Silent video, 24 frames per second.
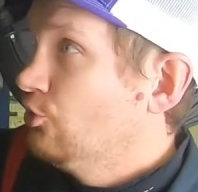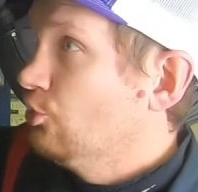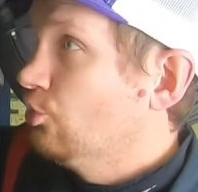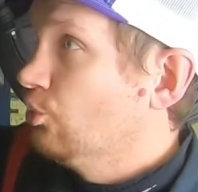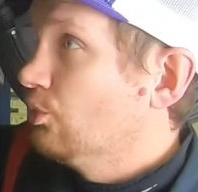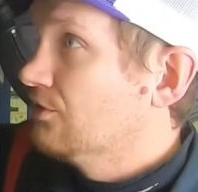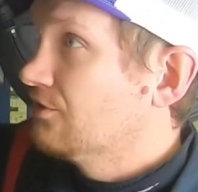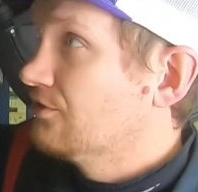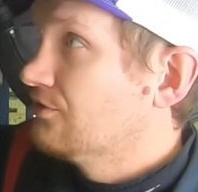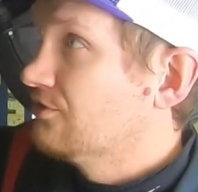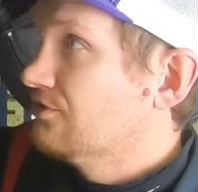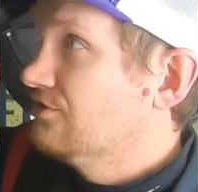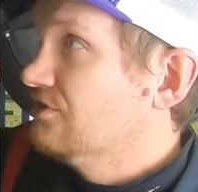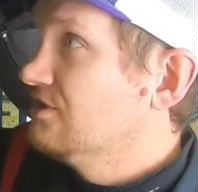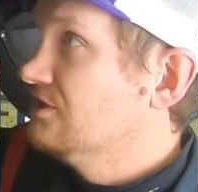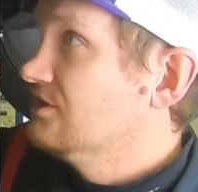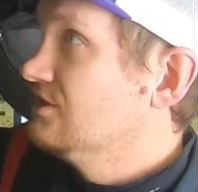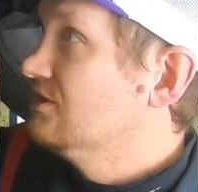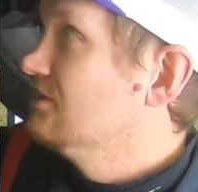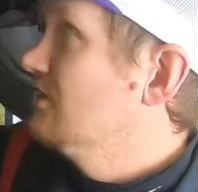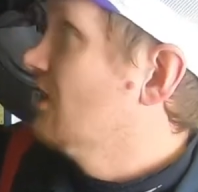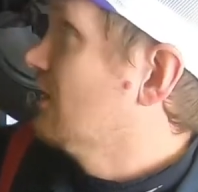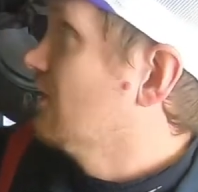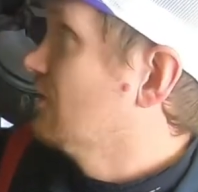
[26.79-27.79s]
with
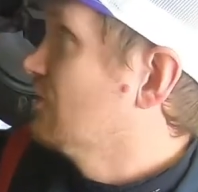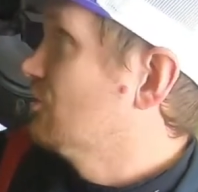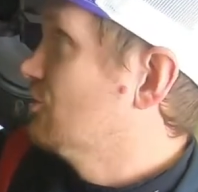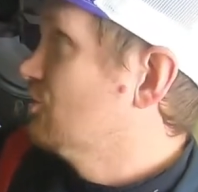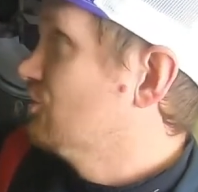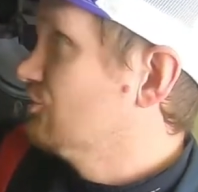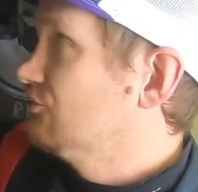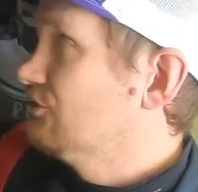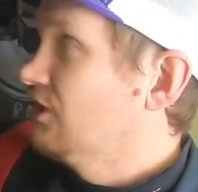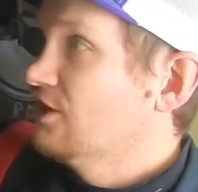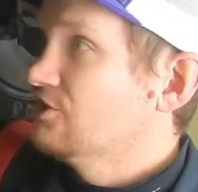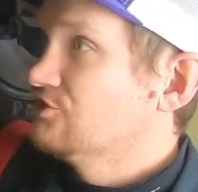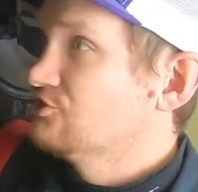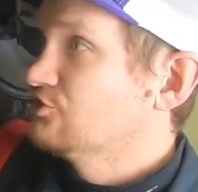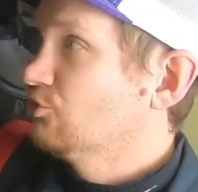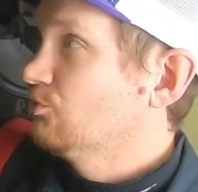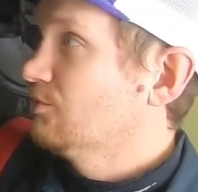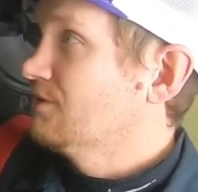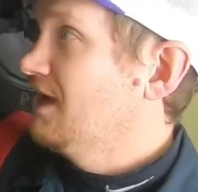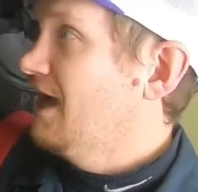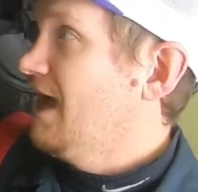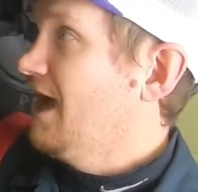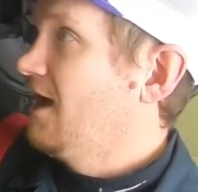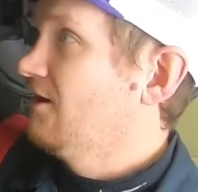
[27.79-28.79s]
the gear ratio
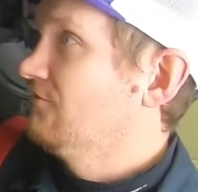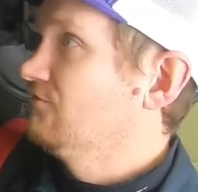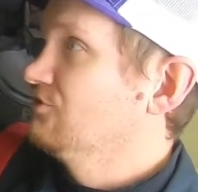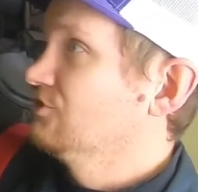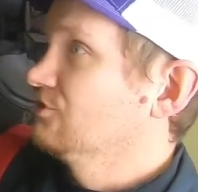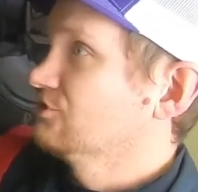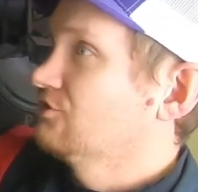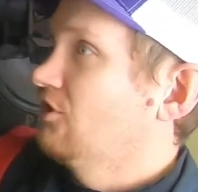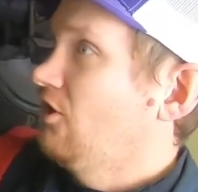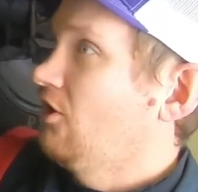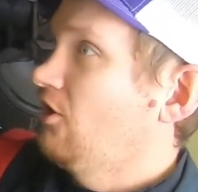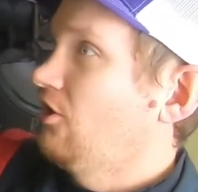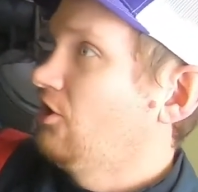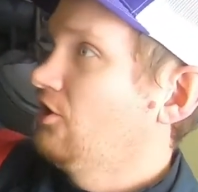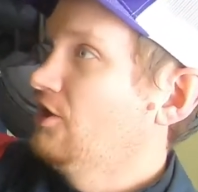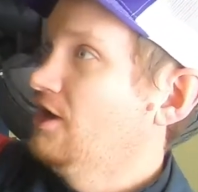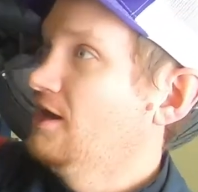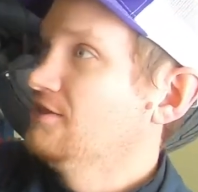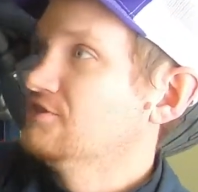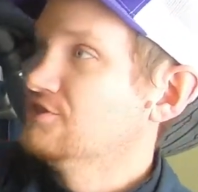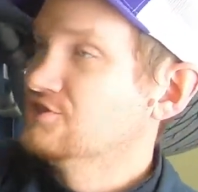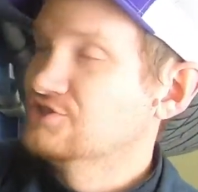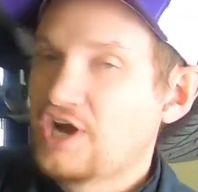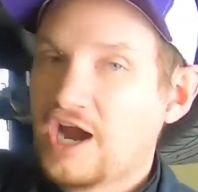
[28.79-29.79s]
we have in the car
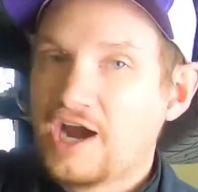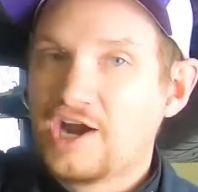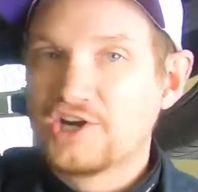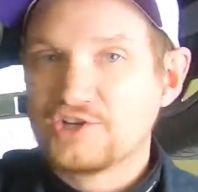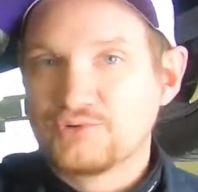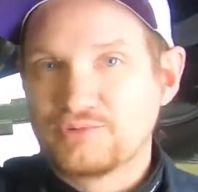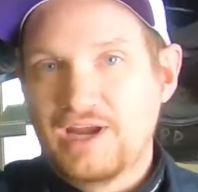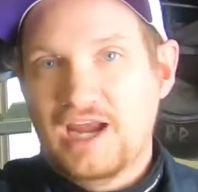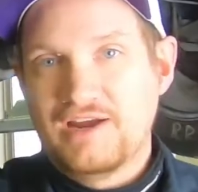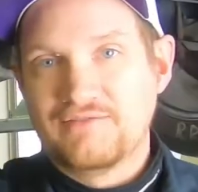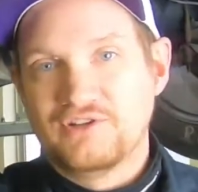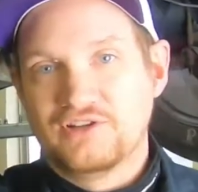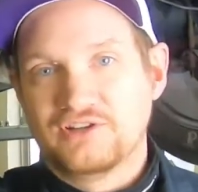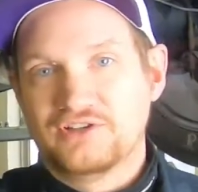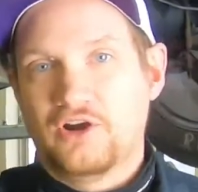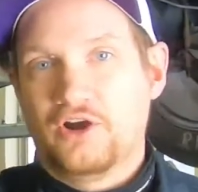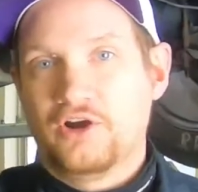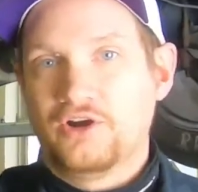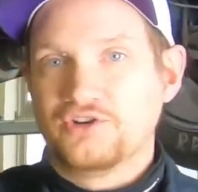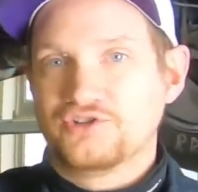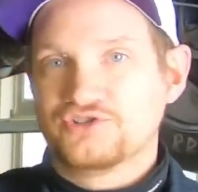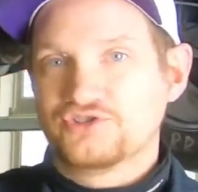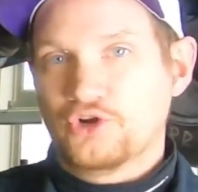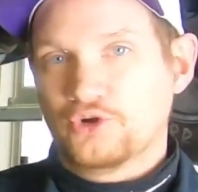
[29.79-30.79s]
and the tires we have in the
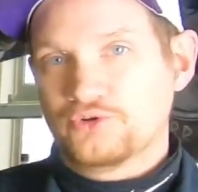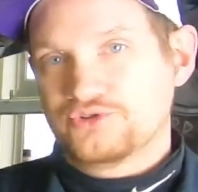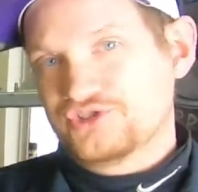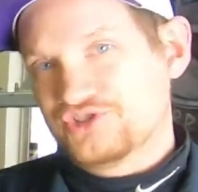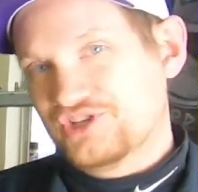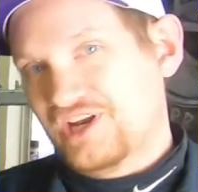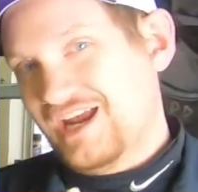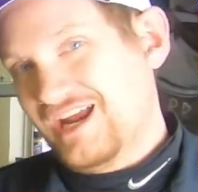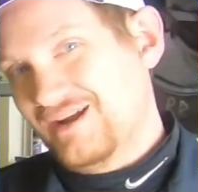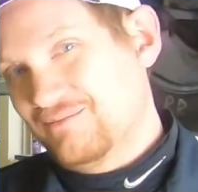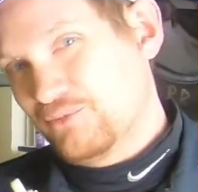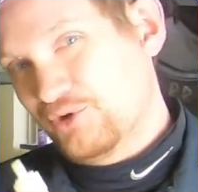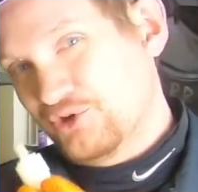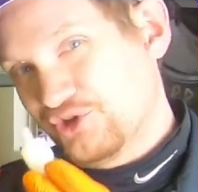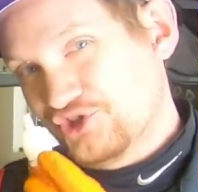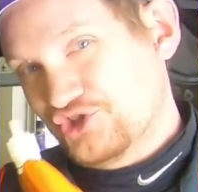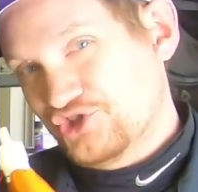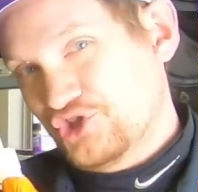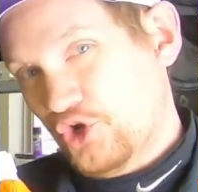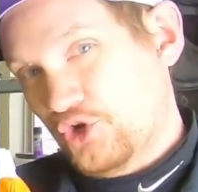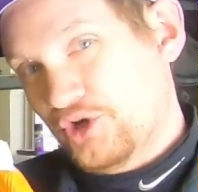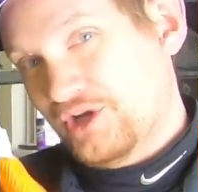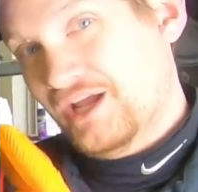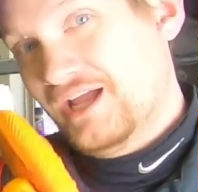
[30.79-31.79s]
car. So today I'm going to
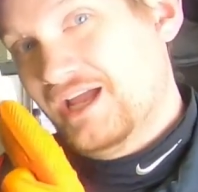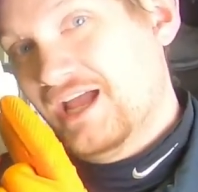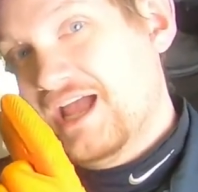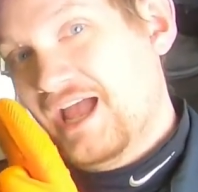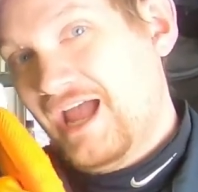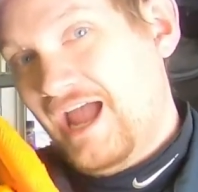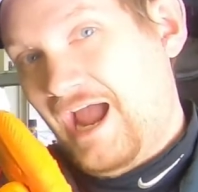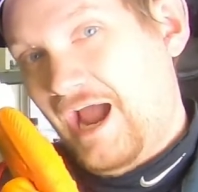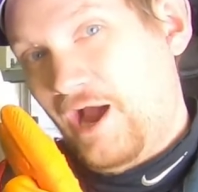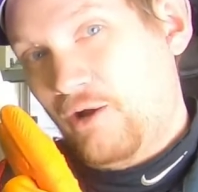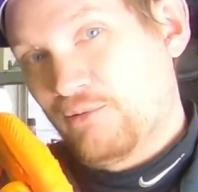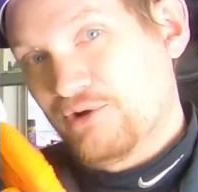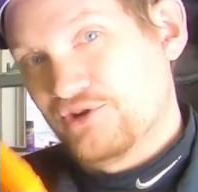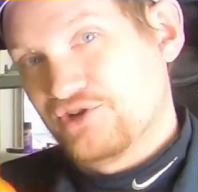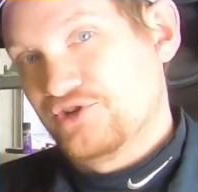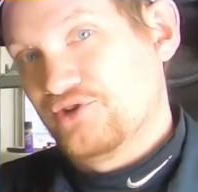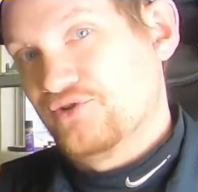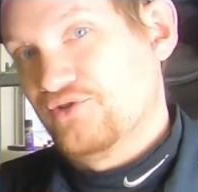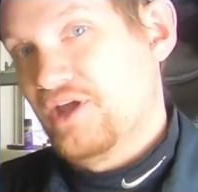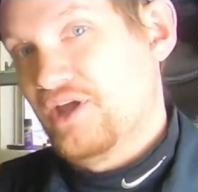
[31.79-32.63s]
show you how we do